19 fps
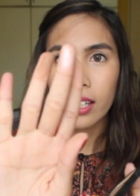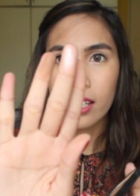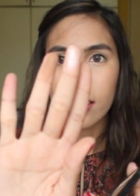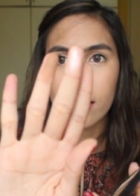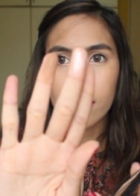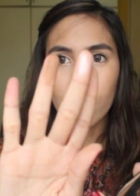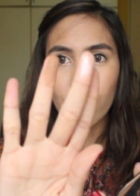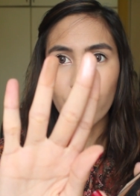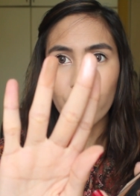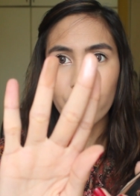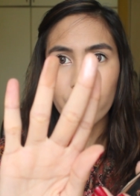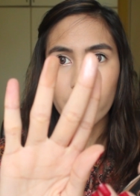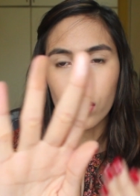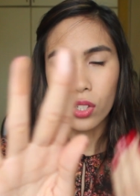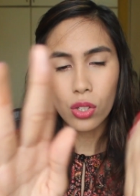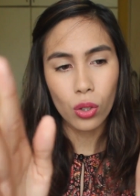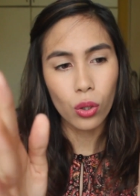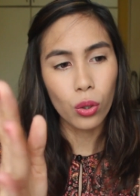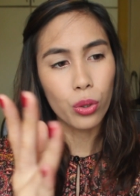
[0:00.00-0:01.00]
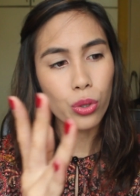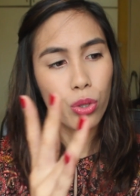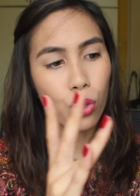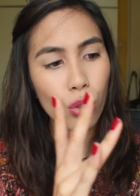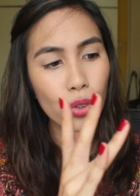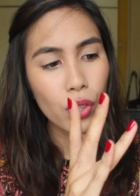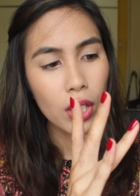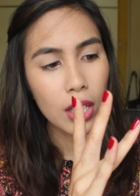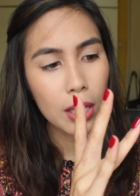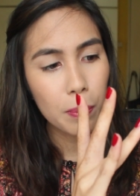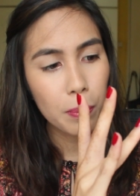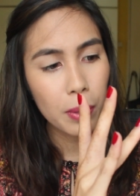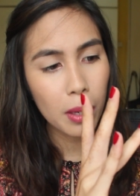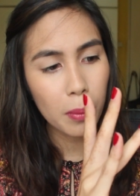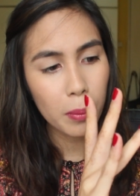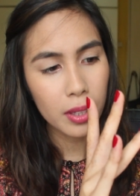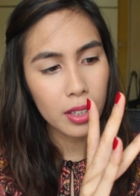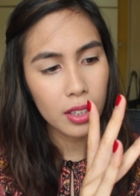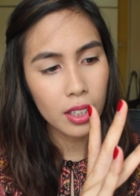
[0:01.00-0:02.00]
itself is also really
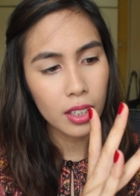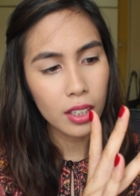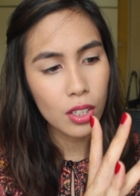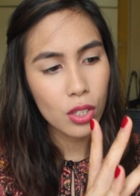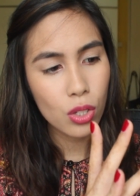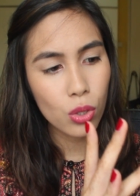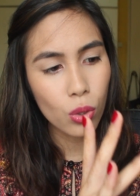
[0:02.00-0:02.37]
pigmented.